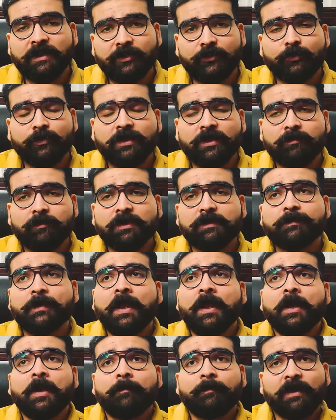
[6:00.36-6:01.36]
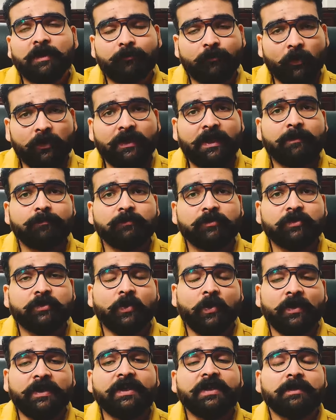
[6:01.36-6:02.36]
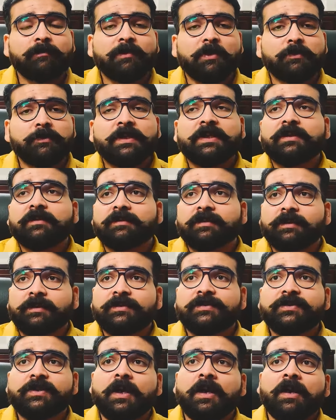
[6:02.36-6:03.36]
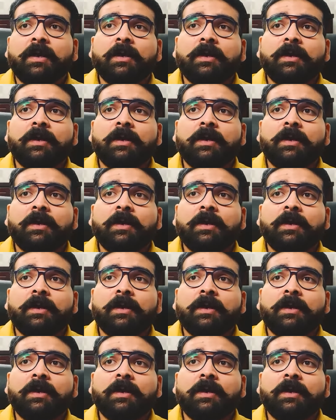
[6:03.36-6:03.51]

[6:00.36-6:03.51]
Hindu Dharma. But what I'm talking about here is